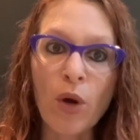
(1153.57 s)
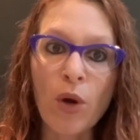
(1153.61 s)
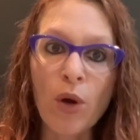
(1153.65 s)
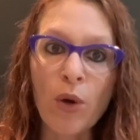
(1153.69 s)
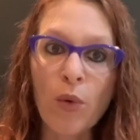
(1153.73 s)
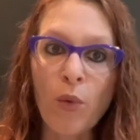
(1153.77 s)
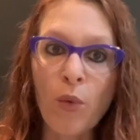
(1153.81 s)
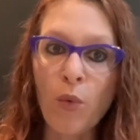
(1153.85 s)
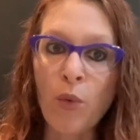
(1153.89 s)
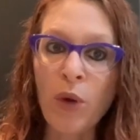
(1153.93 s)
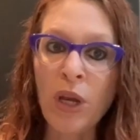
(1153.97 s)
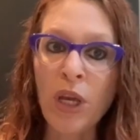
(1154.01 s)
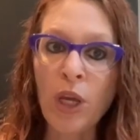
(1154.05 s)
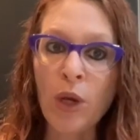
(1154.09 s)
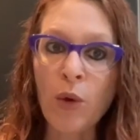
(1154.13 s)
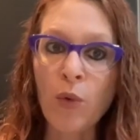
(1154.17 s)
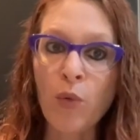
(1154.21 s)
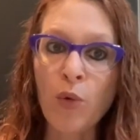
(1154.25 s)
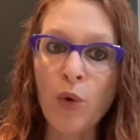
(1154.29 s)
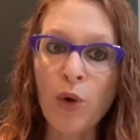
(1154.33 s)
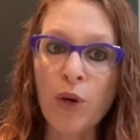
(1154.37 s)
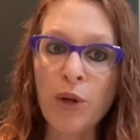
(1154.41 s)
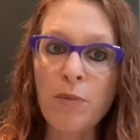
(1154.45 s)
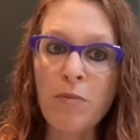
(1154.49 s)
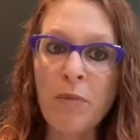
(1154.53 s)
we
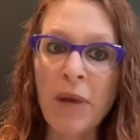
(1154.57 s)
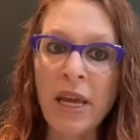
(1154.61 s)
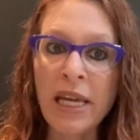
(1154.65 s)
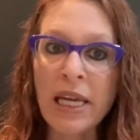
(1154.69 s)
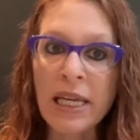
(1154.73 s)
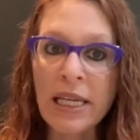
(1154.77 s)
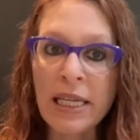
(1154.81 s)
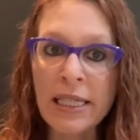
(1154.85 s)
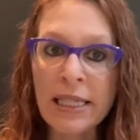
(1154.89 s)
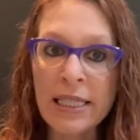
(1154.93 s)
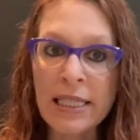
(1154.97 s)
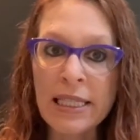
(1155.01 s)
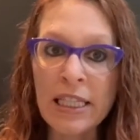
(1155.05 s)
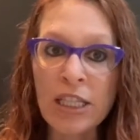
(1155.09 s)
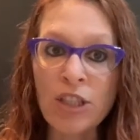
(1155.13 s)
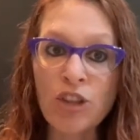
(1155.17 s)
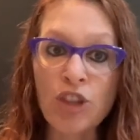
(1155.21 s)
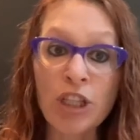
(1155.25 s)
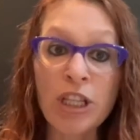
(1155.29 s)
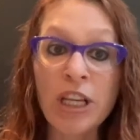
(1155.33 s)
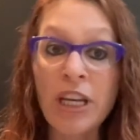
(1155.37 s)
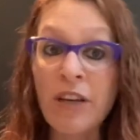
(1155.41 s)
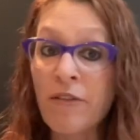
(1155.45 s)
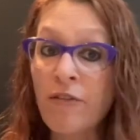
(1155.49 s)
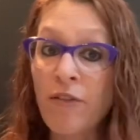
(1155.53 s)
would make an
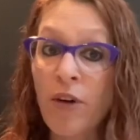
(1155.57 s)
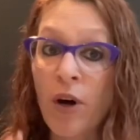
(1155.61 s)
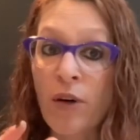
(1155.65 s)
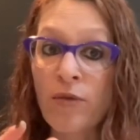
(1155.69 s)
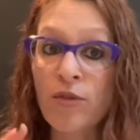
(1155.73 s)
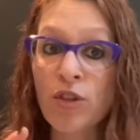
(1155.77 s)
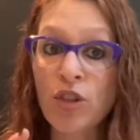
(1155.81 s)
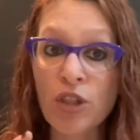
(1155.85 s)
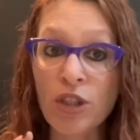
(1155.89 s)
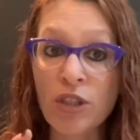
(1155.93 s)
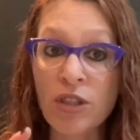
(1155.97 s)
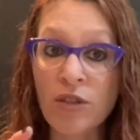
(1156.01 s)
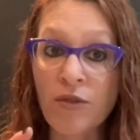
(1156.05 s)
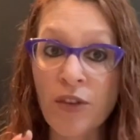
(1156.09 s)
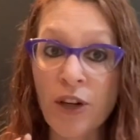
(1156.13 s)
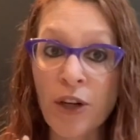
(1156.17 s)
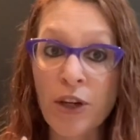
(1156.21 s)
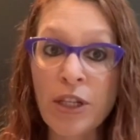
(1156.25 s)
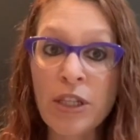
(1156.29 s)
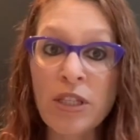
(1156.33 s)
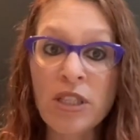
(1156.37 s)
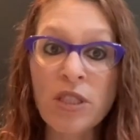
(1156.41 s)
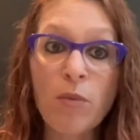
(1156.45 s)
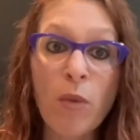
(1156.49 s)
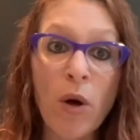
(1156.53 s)
incision. It involves just
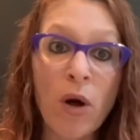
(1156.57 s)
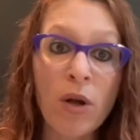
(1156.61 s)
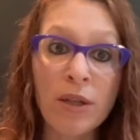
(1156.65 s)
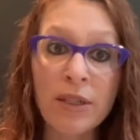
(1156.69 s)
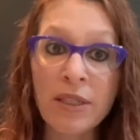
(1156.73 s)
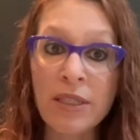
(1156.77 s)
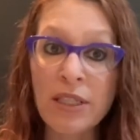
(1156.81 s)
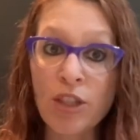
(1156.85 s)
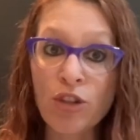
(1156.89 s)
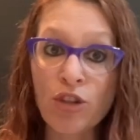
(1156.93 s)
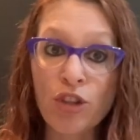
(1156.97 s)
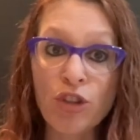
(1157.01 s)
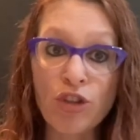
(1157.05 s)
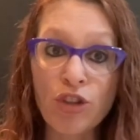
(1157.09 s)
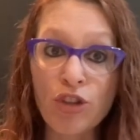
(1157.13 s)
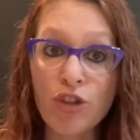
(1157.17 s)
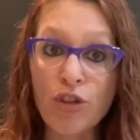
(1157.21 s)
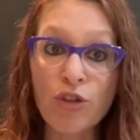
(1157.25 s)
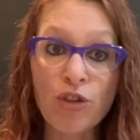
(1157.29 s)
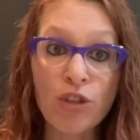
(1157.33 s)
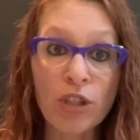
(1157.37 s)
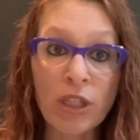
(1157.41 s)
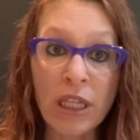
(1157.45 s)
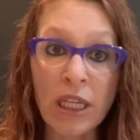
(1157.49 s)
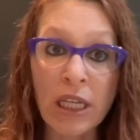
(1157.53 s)
very small incisions,
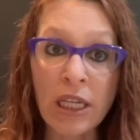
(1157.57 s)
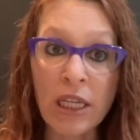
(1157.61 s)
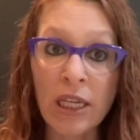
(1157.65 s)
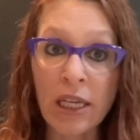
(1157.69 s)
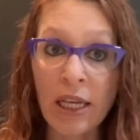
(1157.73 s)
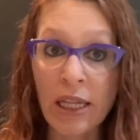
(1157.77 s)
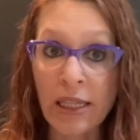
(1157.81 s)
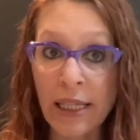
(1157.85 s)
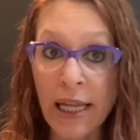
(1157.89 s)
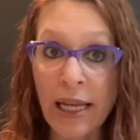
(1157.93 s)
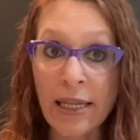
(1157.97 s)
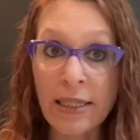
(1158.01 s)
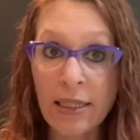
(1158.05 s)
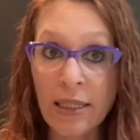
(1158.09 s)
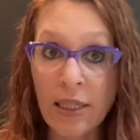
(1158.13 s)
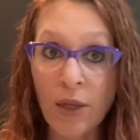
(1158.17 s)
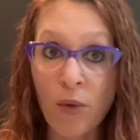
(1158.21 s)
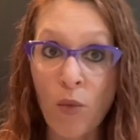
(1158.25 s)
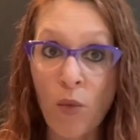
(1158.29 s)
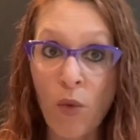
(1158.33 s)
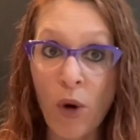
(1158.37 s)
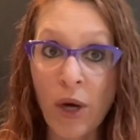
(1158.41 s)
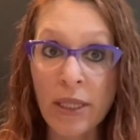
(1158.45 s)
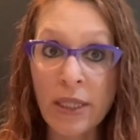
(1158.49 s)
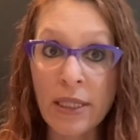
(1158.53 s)
usually less
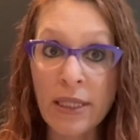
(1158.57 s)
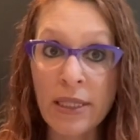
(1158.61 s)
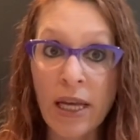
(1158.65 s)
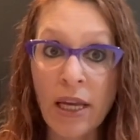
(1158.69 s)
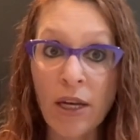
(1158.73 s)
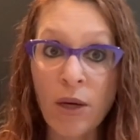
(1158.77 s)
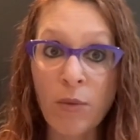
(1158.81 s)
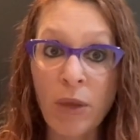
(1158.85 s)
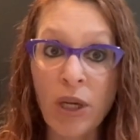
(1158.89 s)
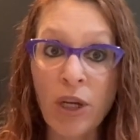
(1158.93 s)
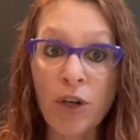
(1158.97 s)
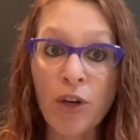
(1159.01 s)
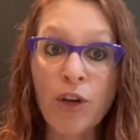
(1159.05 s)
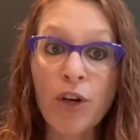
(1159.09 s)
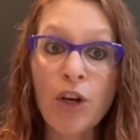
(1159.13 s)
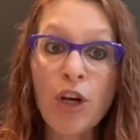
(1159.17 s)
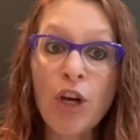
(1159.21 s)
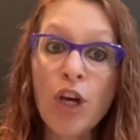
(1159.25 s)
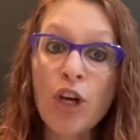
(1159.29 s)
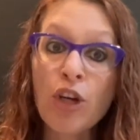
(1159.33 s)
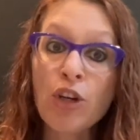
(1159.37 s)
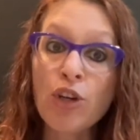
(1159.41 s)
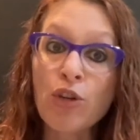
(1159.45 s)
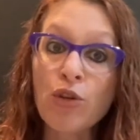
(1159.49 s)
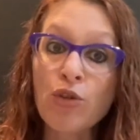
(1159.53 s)
than 1 centimeter,
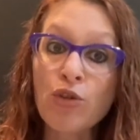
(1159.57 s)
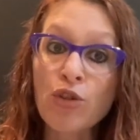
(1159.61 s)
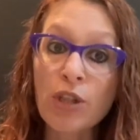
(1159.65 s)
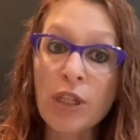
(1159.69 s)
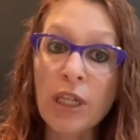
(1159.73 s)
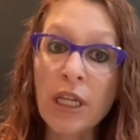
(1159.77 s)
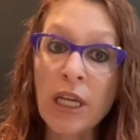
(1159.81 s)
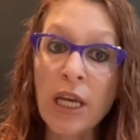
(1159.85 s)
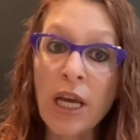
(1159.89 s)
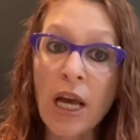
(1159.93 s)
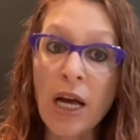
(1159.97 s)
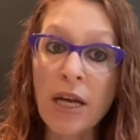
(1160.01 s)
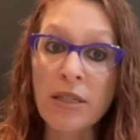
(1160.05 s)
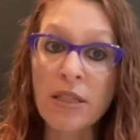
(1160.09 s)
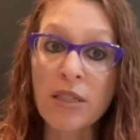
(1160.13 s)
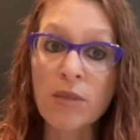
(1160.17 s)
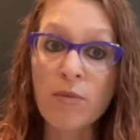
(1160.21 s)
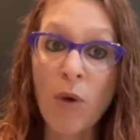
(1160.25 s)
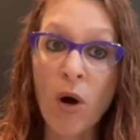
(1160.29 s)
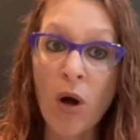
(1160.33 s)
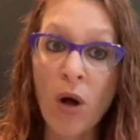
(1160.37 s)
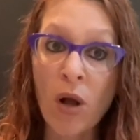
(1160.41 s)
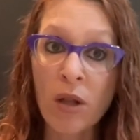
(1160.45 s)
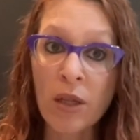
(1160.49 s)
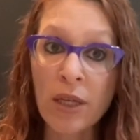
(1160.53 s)
usually a
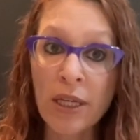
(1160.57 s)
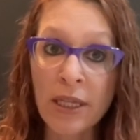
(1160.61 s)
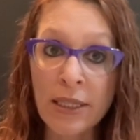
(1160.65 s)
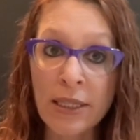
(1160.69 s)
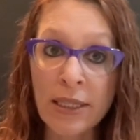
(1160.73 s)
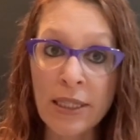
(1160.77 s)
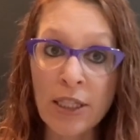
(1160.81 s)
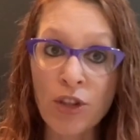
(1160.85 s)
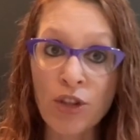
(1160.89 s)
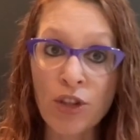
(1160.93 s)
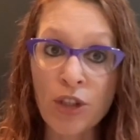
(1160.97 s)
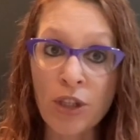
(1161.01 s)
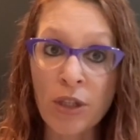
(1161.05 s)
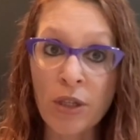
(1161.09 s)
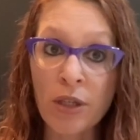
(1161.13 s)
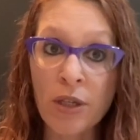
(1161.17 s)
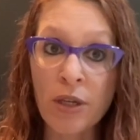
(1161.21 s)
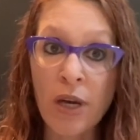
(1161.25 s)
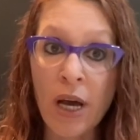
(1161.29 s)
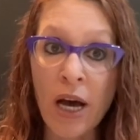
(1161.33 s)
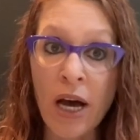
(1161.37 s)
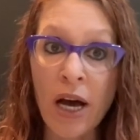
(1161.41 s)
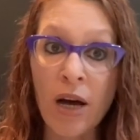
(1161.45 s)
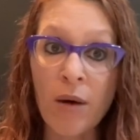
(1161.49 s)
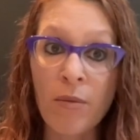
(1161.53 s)
small
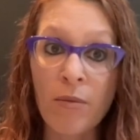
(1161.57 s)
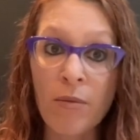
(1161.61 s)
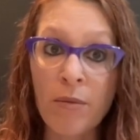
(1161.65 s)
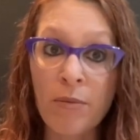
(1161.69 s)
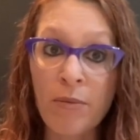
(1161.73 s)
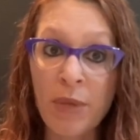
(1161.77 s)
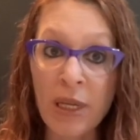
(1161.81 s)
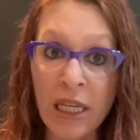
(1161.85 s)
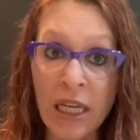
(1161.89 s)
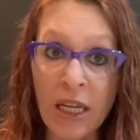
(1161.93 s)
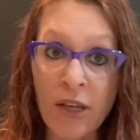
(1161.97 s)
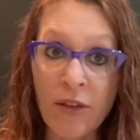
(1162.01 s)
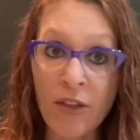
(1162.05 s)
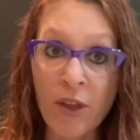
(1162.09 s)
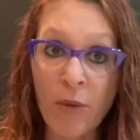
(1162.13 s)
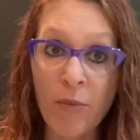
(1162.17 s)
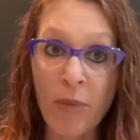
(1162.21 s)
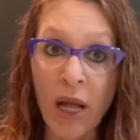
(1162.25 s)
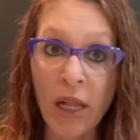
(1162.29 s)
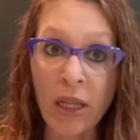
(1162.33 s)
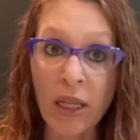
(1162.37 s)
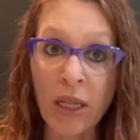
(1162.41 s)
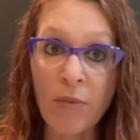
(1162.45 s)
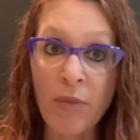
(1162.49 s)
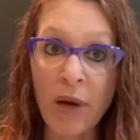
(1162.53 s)
incision beneath the
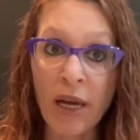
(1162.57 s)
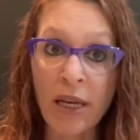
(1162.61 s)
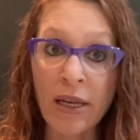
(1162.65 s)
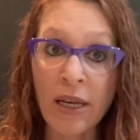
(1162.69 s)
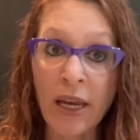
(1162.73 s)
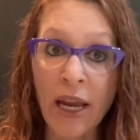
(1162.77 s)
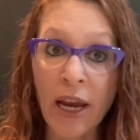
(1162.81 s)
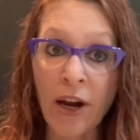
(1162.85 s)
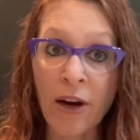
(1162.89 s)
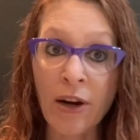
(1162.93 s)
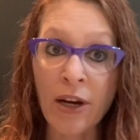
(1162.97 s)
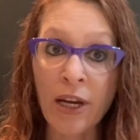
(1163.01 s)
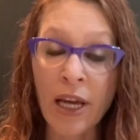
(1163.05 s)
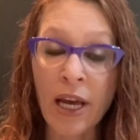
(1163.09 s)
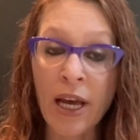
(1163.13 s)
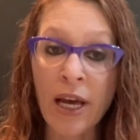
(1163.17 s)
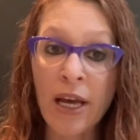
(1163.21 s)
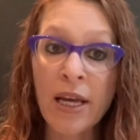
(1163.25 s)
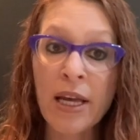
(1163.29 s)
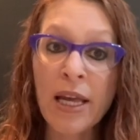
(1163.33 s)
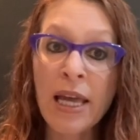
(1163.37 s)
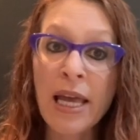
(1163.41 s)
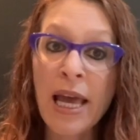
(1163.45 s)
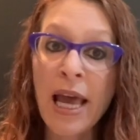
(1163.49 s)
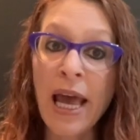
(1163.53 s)
belly button
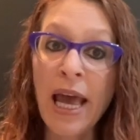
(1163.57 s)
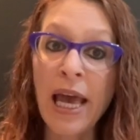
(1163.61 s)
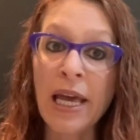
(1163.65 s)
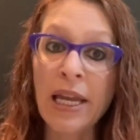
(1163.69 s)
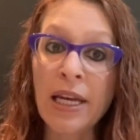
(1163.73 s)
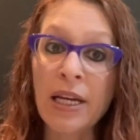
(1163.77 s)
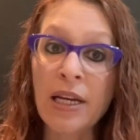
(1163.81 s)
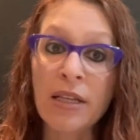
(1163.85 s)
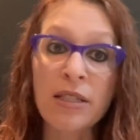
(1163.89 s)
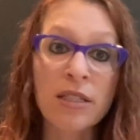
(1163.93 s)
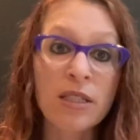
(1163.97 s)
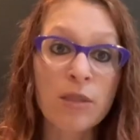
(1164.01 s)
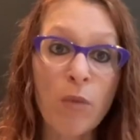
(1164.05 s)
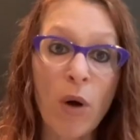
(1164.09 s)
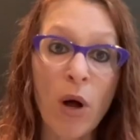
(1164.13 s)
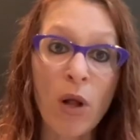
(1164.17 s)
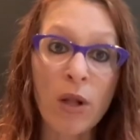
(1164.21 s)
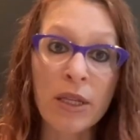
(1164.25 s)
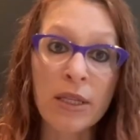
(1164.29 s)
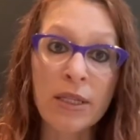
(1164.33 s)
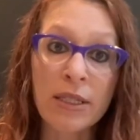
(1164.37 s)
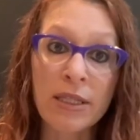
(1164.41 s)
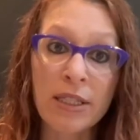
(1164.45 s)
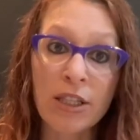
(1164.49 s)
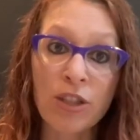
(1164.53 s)
area and a small
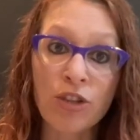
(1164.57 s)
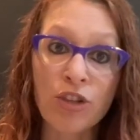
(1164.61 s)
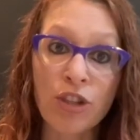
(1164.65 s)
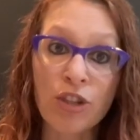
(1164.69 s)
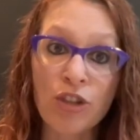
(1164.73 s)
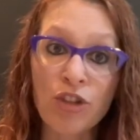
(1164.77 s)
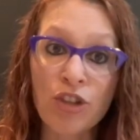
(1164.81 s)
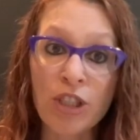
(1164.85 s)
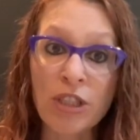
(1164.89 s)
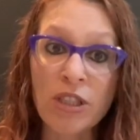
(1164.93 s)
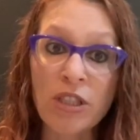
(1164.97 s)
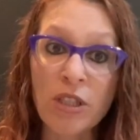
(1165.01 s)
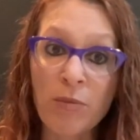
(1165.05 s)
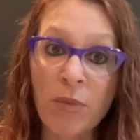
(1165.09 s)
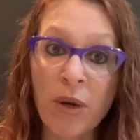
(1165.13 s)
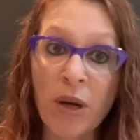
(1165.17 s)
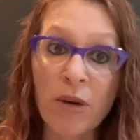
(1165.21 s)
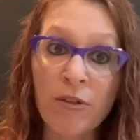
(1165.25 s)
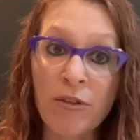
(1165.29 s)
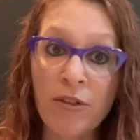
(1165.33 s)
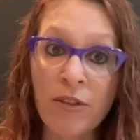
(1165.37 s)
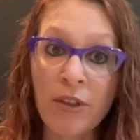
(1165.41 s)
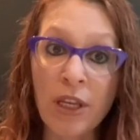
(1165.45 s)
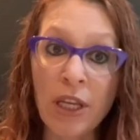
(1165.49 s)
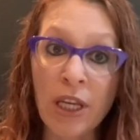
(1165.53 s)
incision just
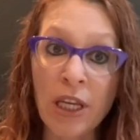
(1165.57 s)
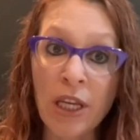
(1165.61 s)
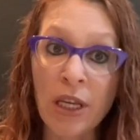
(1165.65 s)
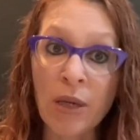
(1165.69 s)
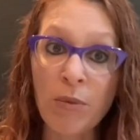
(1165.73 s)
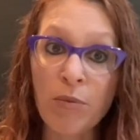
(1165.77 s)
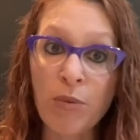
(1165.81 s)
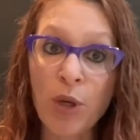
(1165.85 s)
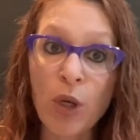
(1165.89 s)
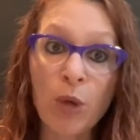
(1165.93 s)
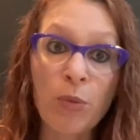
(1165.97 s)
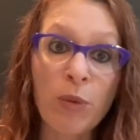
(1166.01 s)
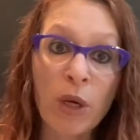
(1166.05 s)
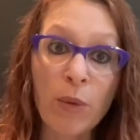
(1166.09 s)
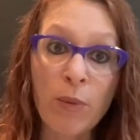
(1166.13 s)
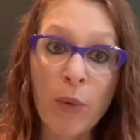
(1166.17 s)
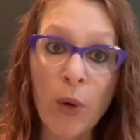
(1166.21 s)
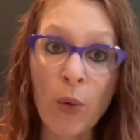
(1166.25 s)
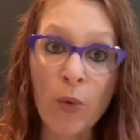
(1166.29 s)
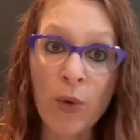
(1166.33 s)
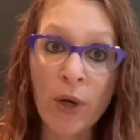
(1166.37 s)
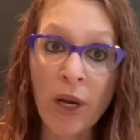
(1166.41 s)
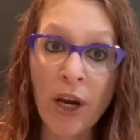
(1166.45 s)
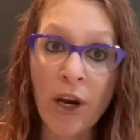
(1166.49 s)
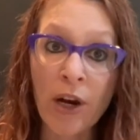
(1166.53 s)
above the pubic
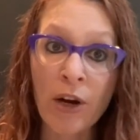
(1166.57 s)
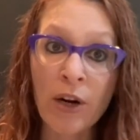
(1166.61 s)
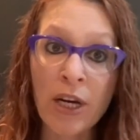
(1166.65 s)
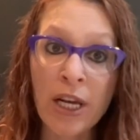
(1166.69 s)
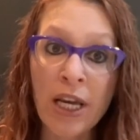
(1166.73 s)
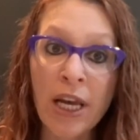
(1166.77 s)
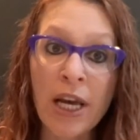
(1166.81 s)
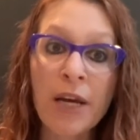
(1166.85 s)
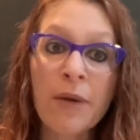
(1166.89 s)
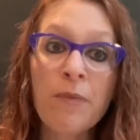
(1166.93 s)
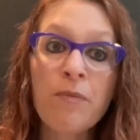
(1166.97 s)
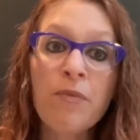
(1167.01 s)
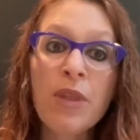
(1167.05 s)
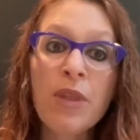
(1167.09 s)
bone area.